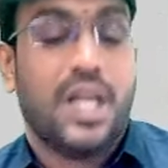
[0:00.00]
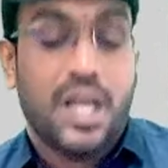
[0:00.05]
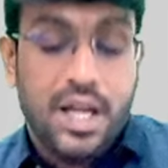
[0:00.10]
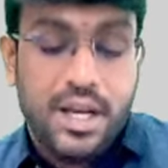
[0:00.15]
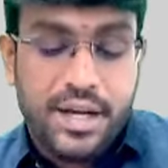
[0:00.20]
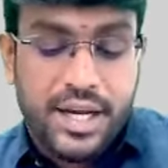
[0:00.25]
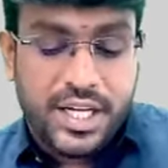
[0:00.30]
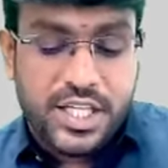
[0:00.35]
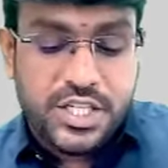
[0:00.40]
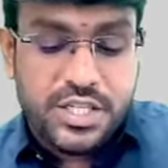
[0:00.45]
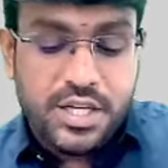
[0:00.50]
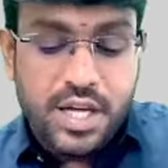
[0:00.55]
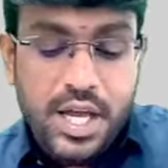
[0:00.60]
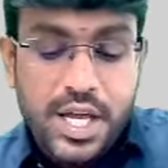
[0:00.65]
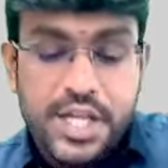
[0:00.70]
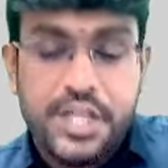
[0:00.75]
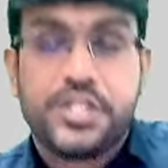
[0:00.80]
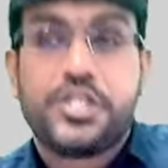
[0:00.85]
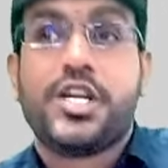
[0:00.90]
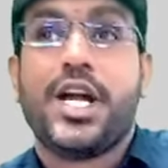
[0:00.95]
Next.
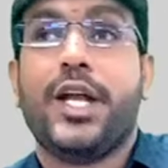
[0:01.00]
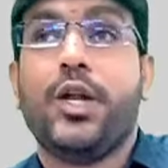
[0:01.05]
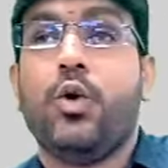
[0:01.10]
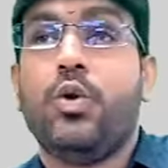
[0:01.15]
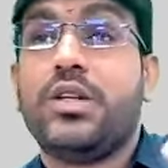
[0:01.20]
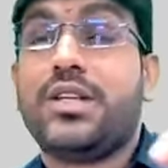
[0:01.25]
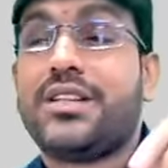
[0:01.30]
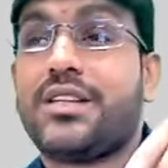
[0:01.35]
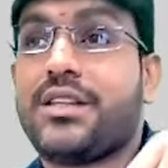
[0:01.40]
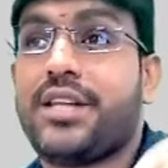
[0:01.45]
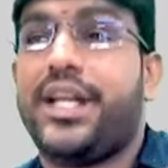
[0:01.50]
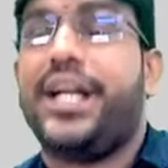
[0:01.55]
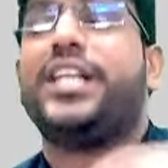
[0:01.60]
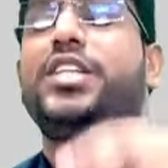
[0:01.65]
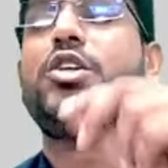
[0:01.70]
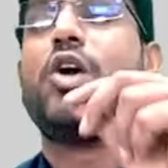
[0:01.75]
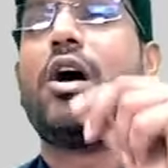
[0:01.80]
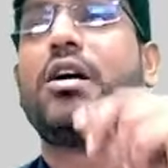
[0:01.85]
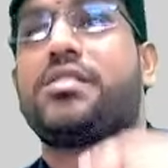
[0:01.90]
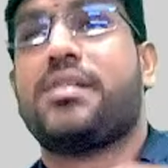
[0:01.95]
Schedule 3
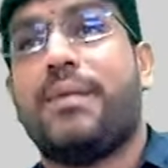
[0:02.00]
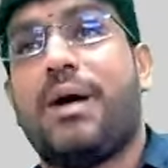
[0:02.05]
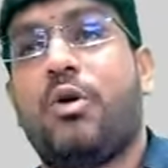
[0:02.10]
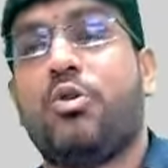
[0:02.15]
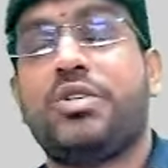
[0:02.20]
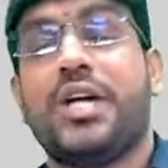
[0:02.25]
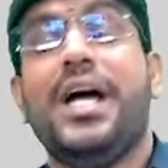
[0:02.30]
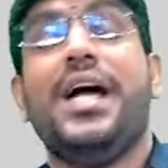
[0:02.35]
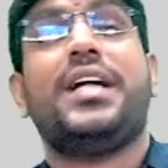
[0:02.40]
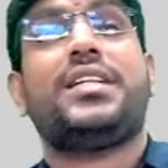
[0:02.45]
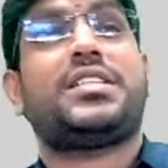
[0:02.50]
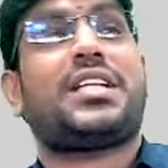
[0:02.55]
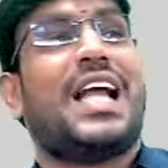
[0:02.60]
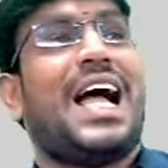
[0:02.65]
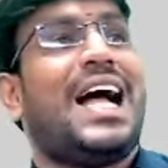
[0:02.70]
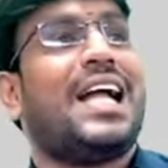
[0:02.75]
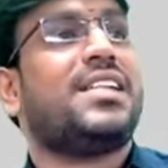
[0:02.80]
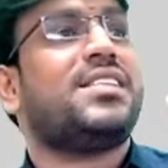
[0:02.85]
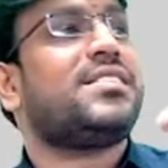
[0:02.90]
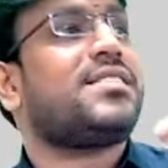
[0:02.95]
talks about
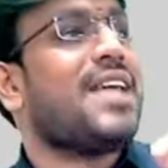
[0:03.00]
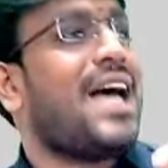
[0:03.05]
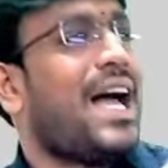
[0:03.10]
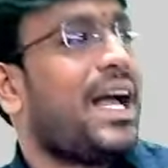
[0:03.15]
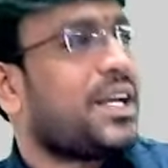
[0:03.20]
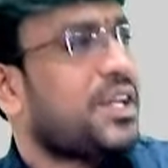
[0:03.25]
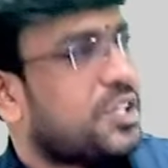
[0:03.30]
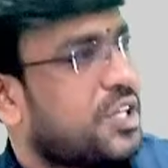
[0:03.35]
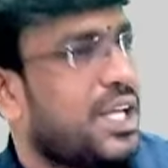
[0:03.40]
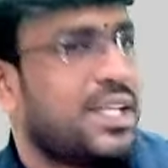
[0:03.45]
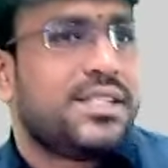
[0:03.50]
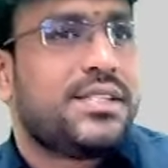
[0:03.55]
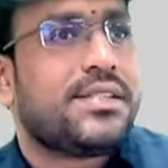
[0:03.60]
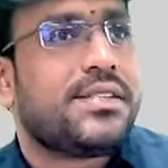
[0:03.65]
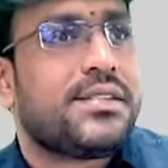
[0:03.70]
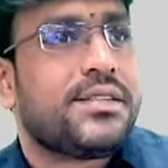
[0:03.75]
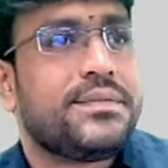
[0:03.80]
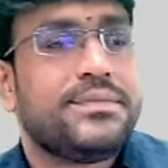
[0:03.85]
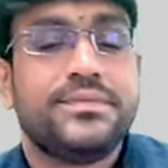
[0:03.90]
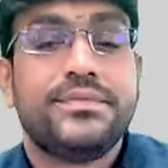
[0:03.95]

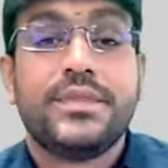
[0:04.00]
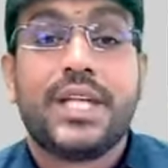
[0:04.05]
transactions,